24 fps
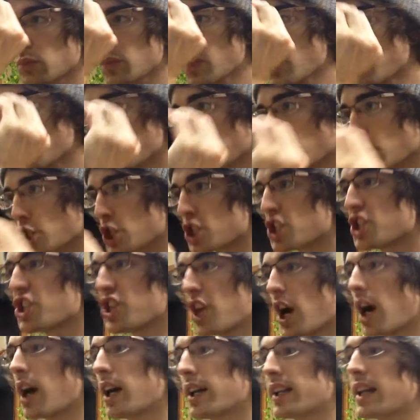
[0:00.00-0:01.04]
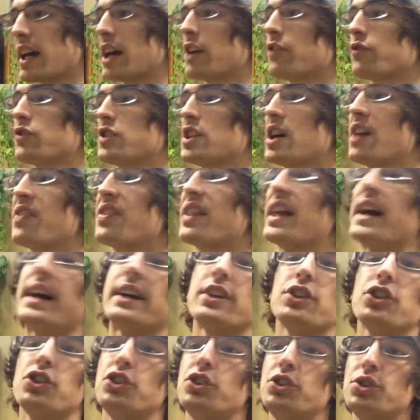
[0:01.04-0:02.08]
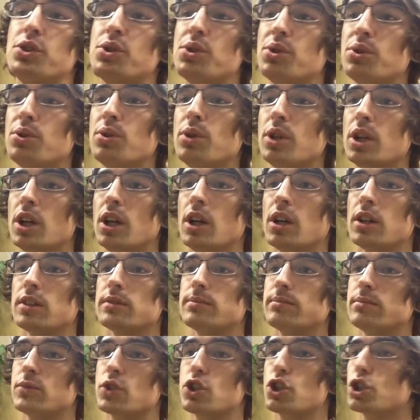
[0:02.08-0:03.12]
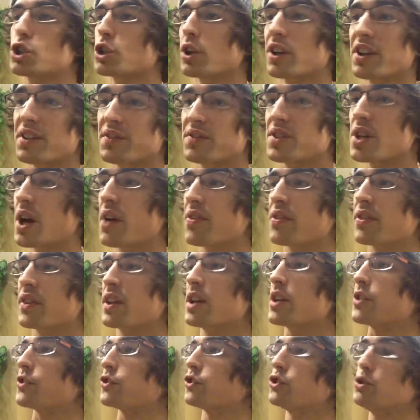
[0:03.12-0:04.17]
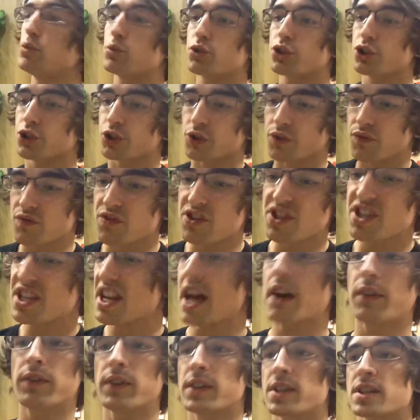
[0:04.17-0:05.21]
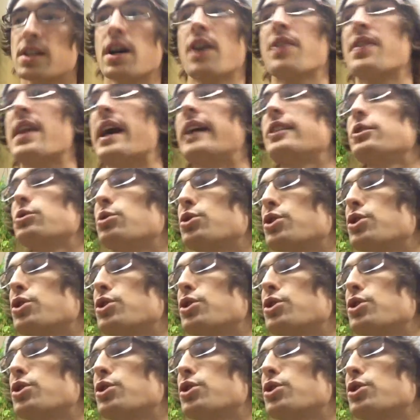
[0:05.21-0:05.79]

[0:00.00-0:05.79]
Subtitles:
should not have done that. You should have done this. You should have never done that. You